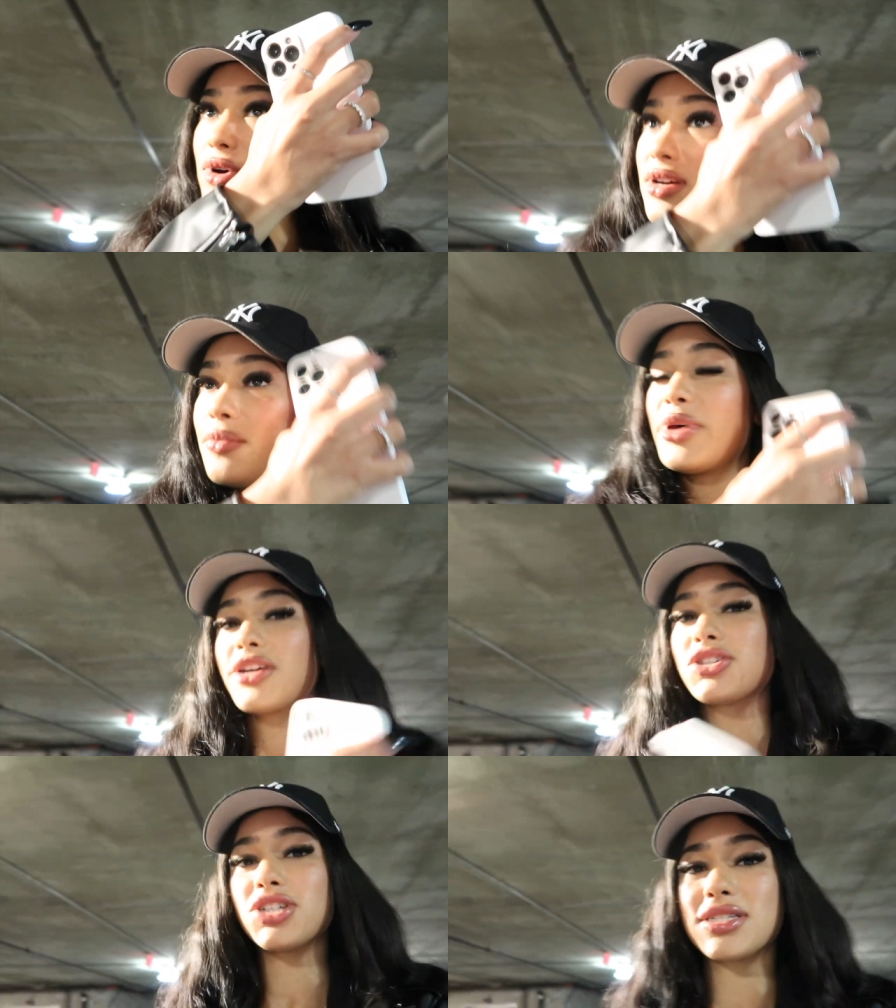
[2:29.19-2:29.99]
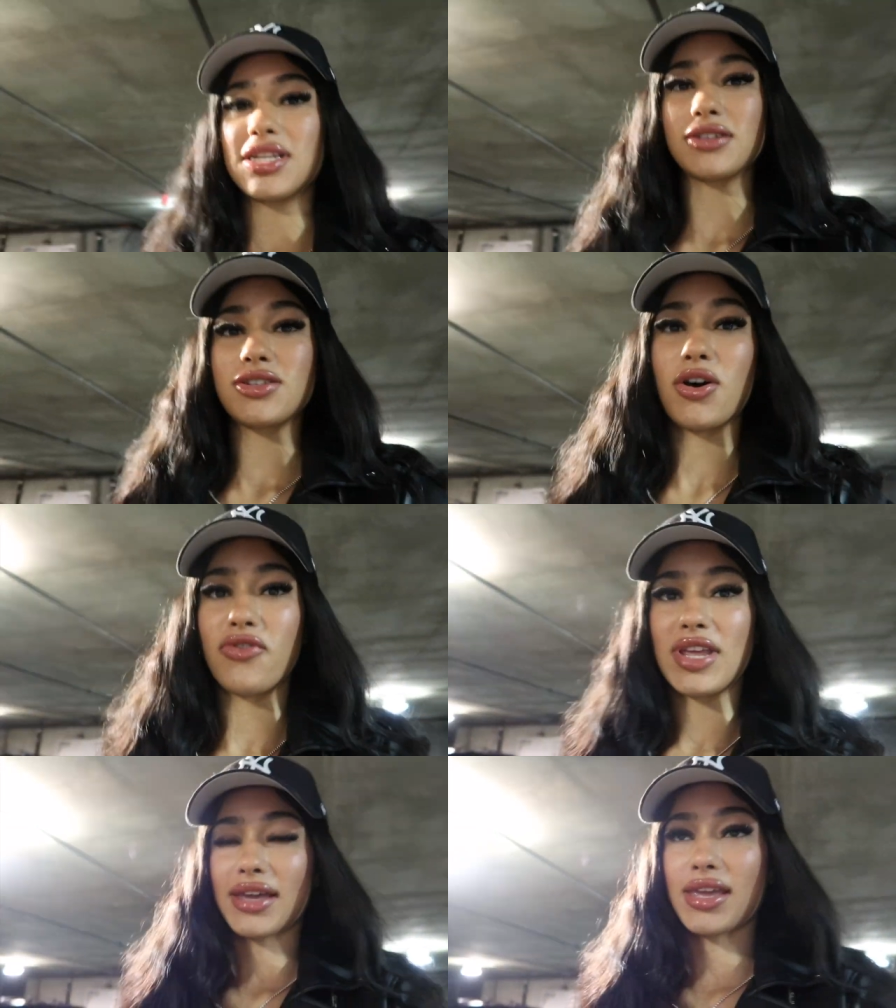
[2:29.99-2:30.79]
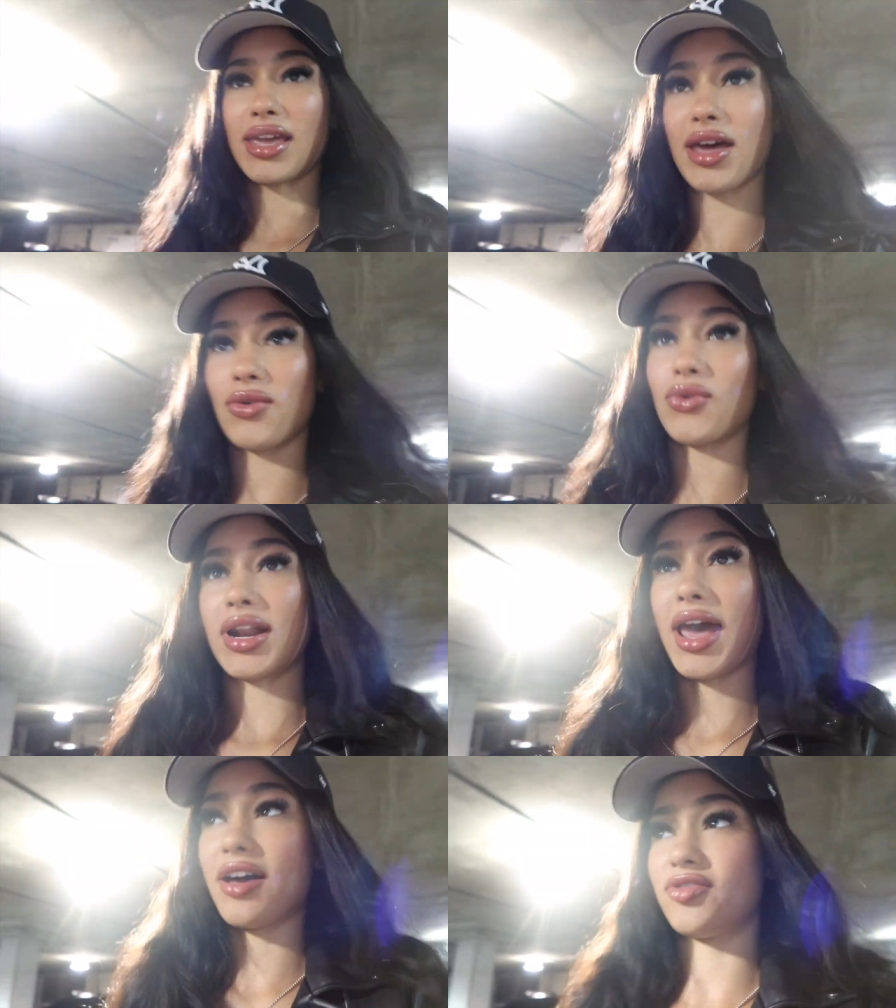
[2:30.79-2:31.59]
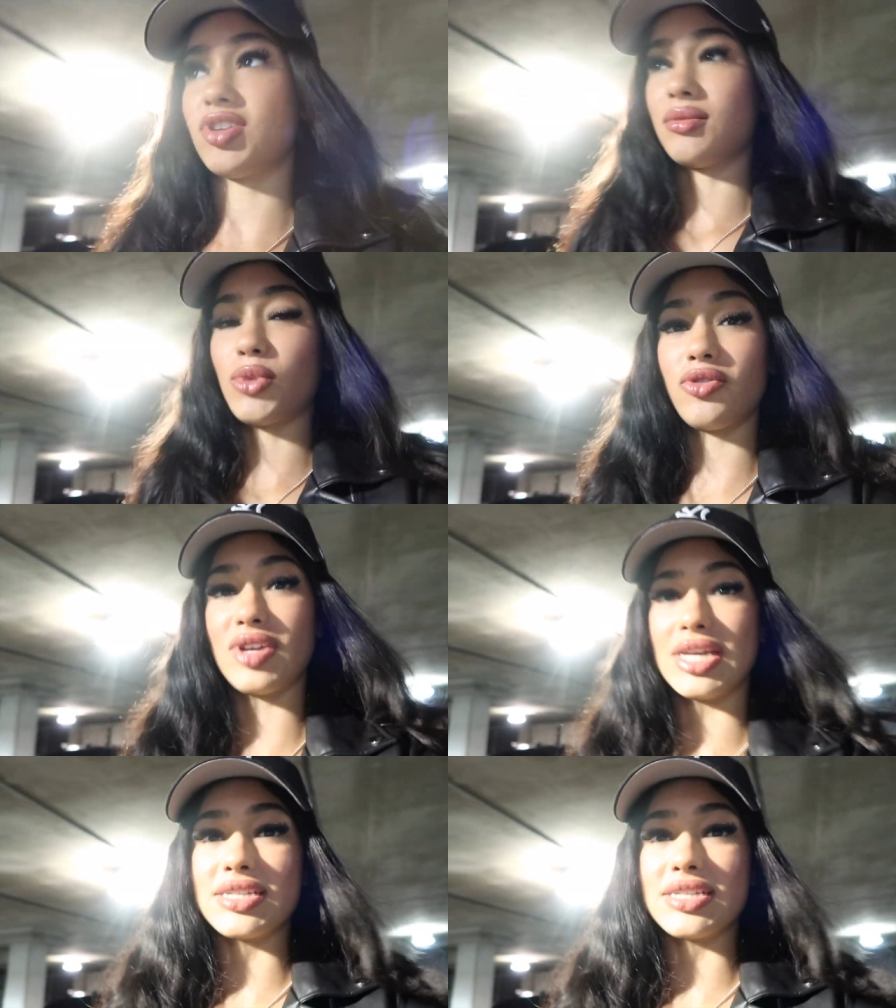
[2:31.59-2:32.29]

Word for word: want a picture still, so hopefully I can get one after the movie.